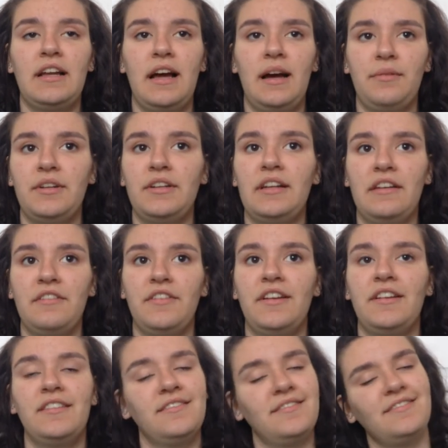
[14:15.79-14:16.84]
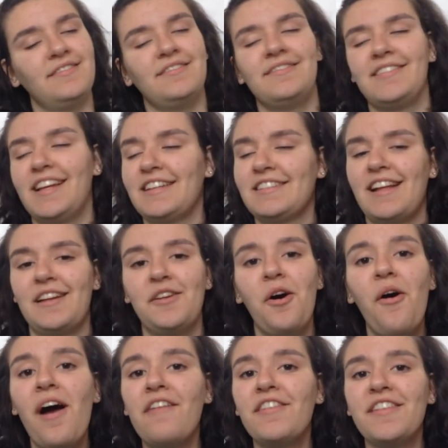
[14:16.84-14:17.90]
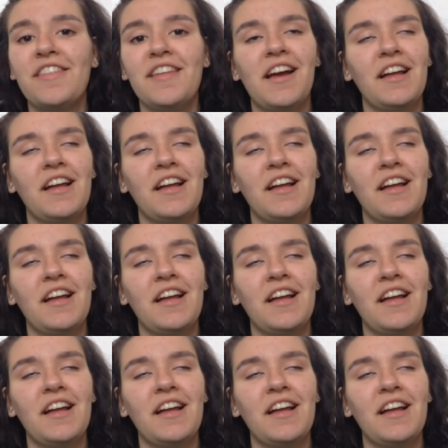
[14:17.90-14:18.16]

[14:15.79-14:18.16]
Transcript: I'm going to give it, because I know everything,